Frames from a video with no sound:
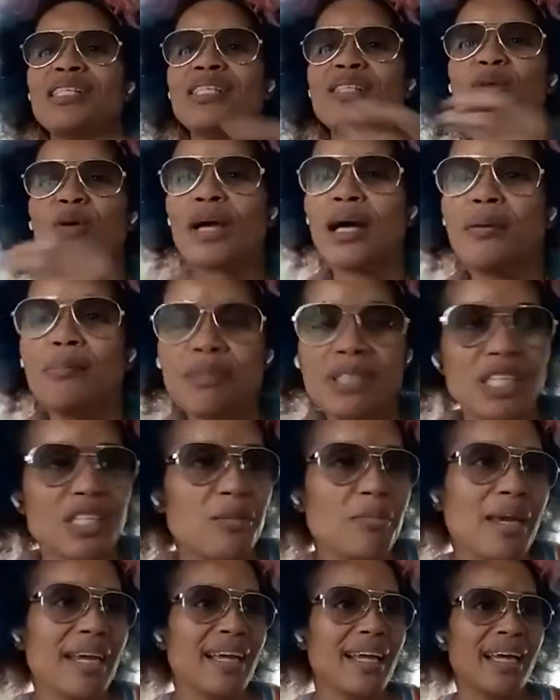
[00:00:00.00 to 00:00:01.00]
and you come
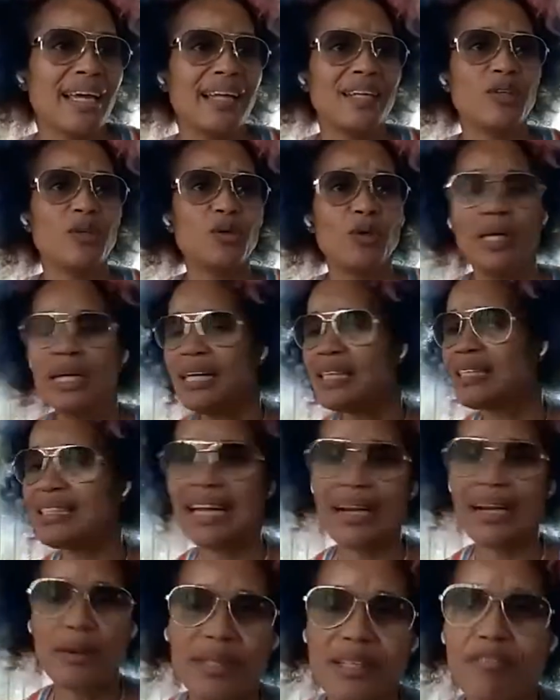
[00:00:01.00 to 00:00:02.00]
to Jamaica and you
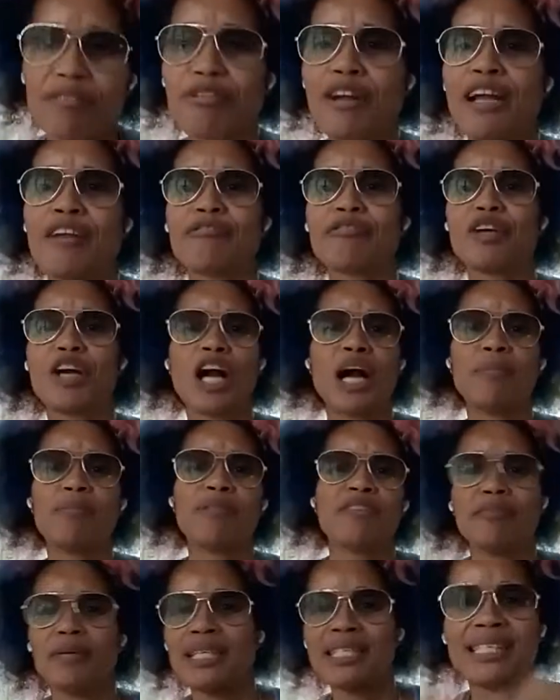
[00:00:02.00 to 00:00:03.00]
stay with a friend for a
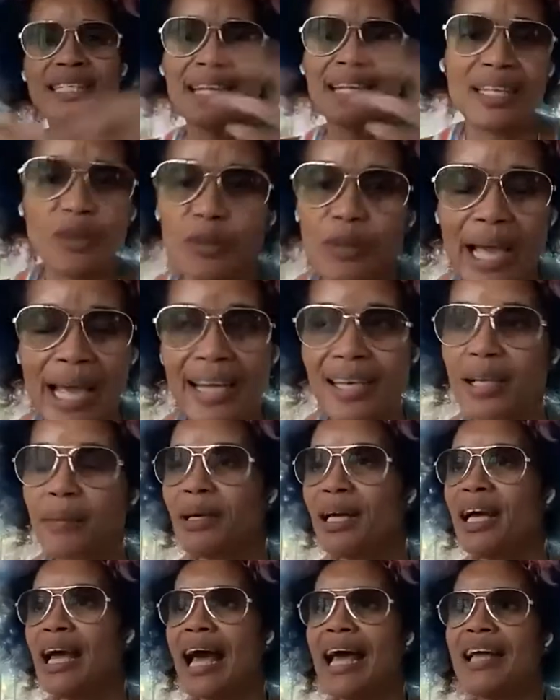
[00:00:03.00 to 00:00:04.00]
couple of months, and then you
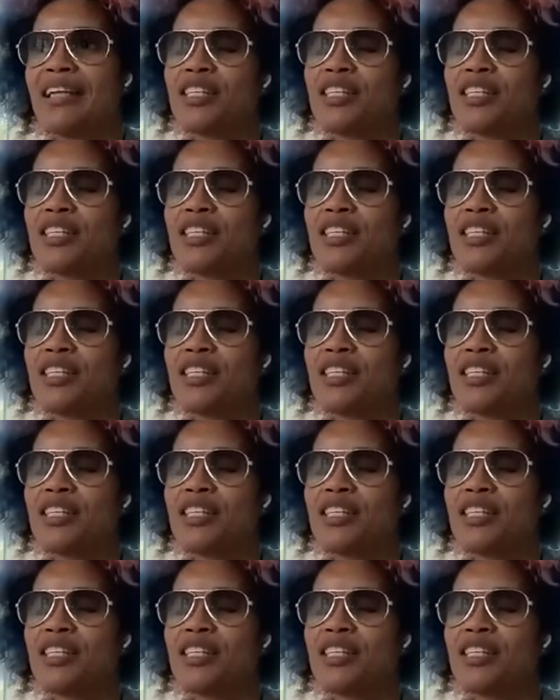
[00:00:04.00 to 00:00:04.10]
end up,